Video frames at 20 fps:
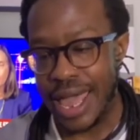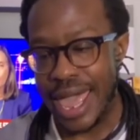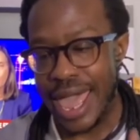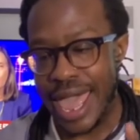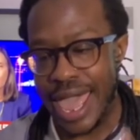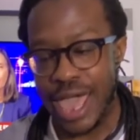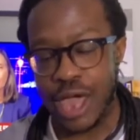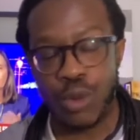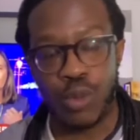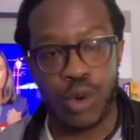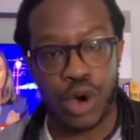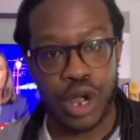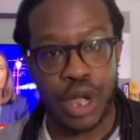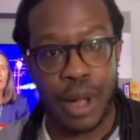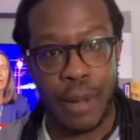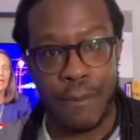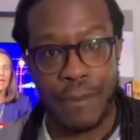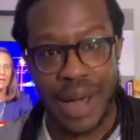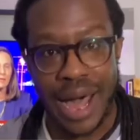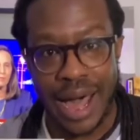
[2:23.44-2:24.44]
Edward
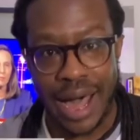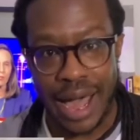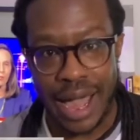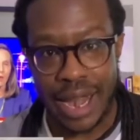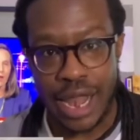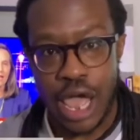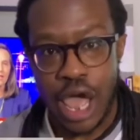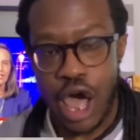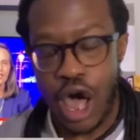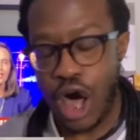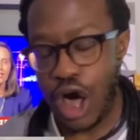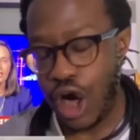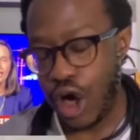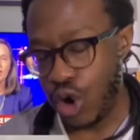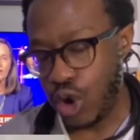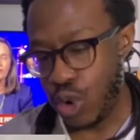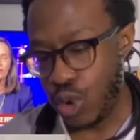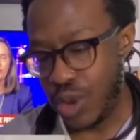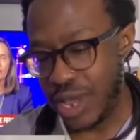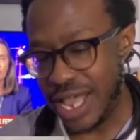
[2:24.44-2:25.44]
Caban,
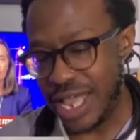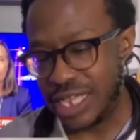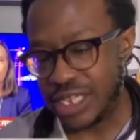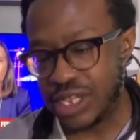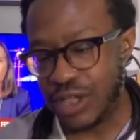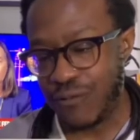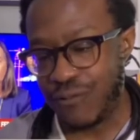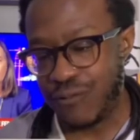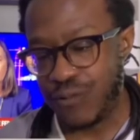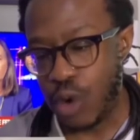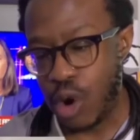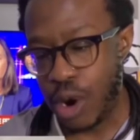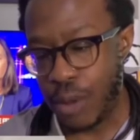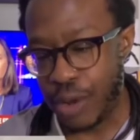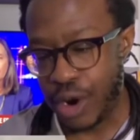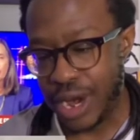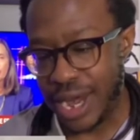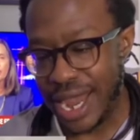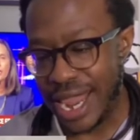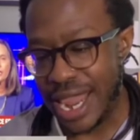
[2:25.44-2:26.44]
who is the
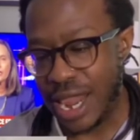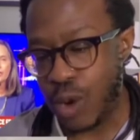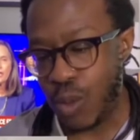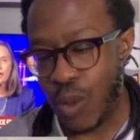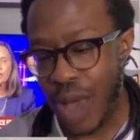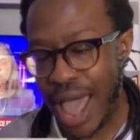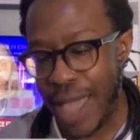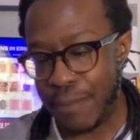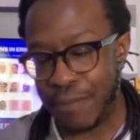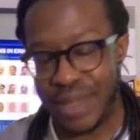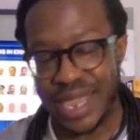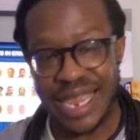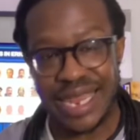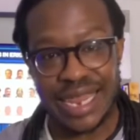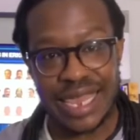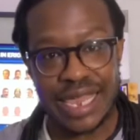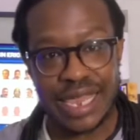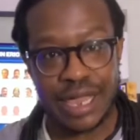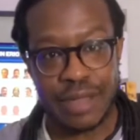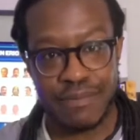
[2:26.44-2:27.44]
former
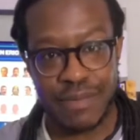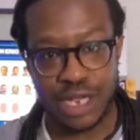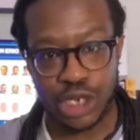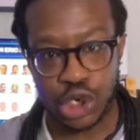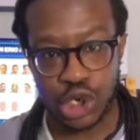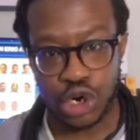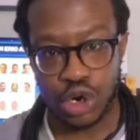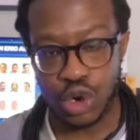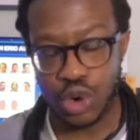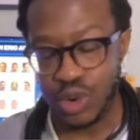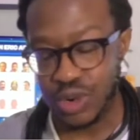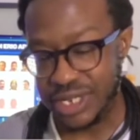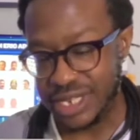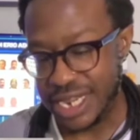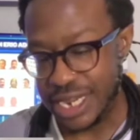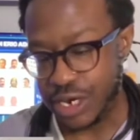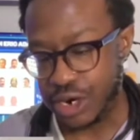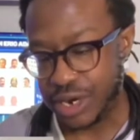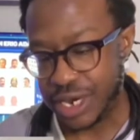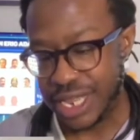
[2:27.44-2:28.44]
NYPD commissioner who
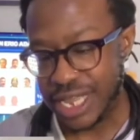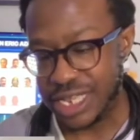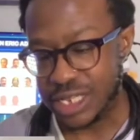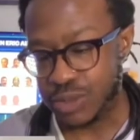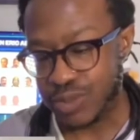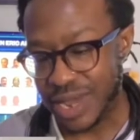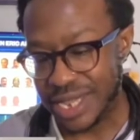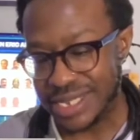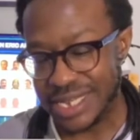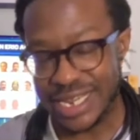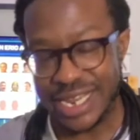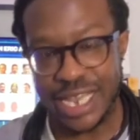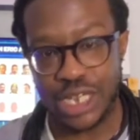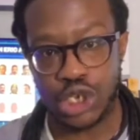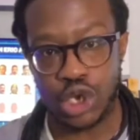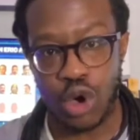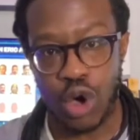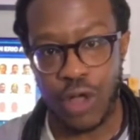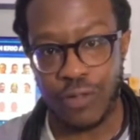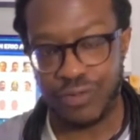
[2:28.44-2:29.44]
tendered his
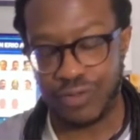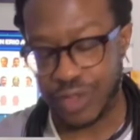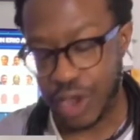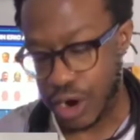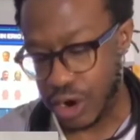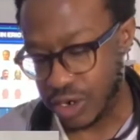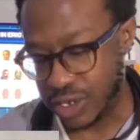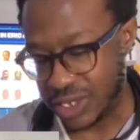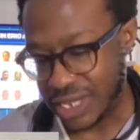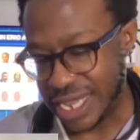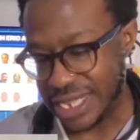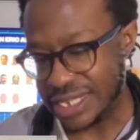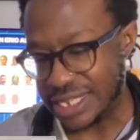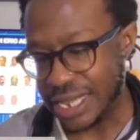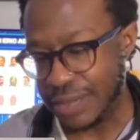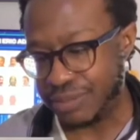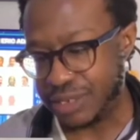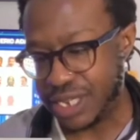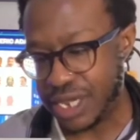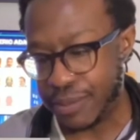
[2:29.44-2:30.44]
resignation on Thursday,
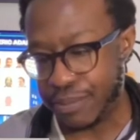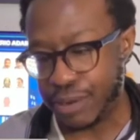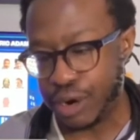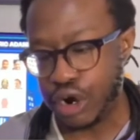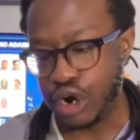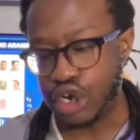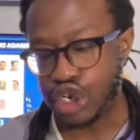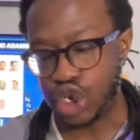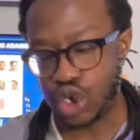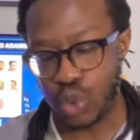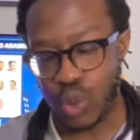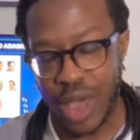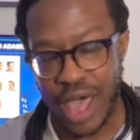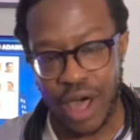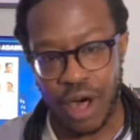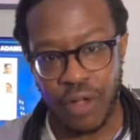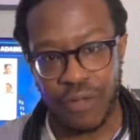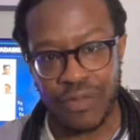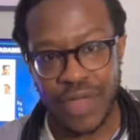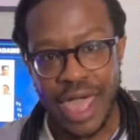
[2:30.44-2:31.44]
September
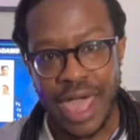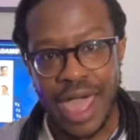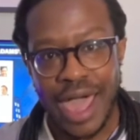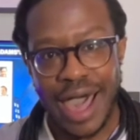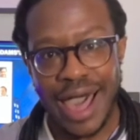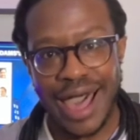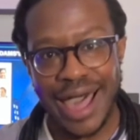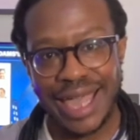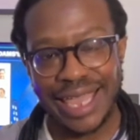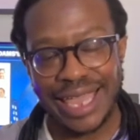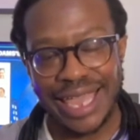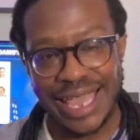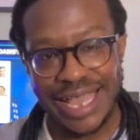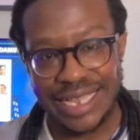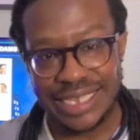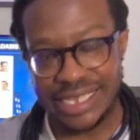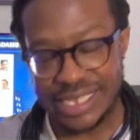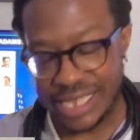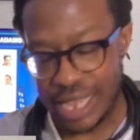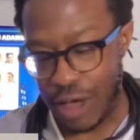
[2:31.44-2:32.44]
12th.
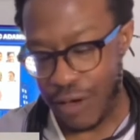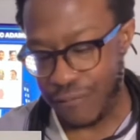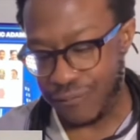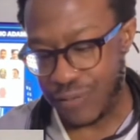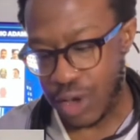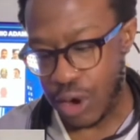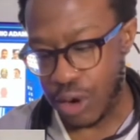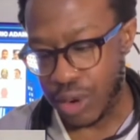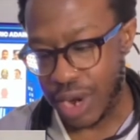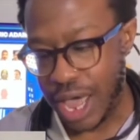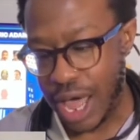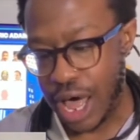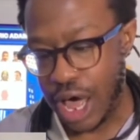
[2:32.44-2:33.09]
His cell phone